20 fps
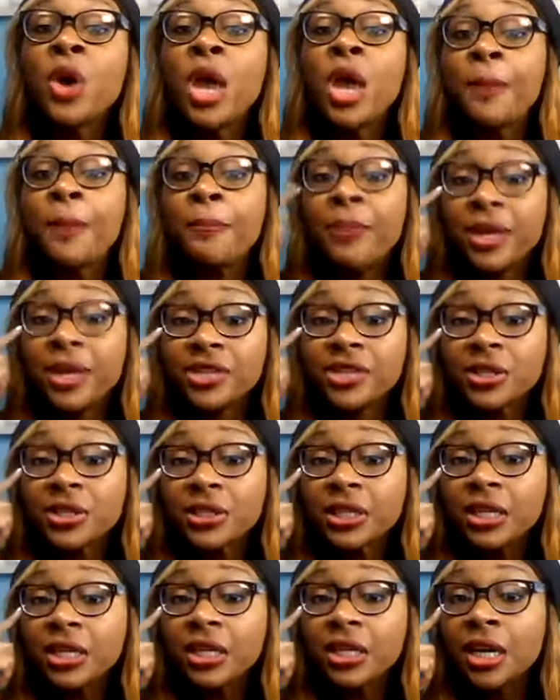
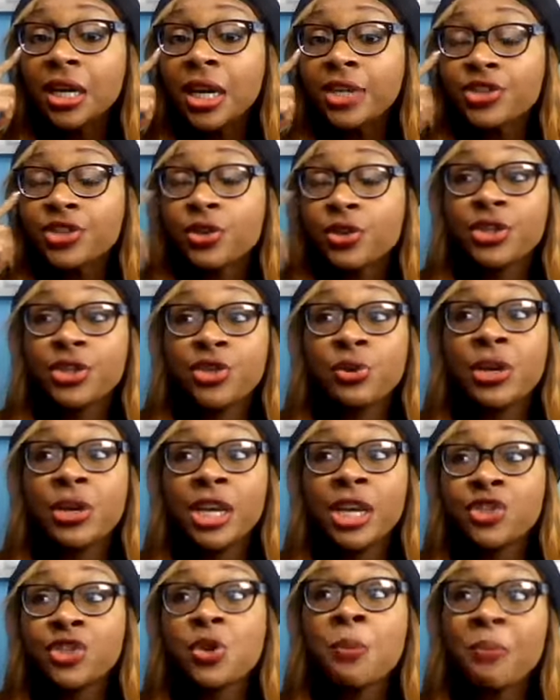mentally so that you can get
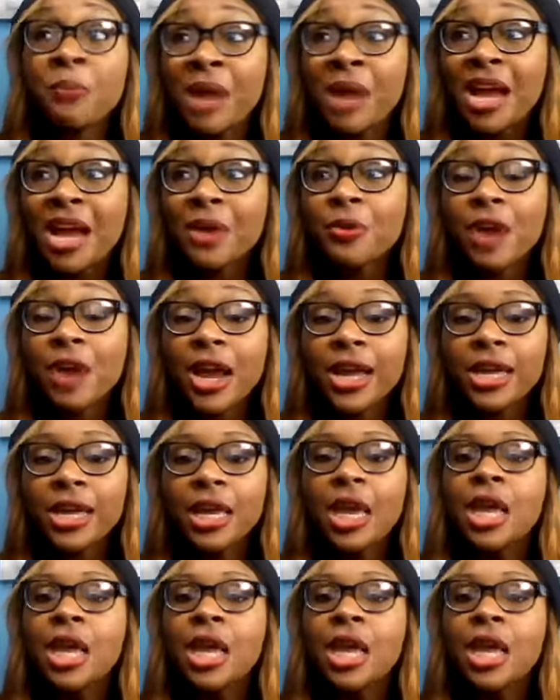your mind right,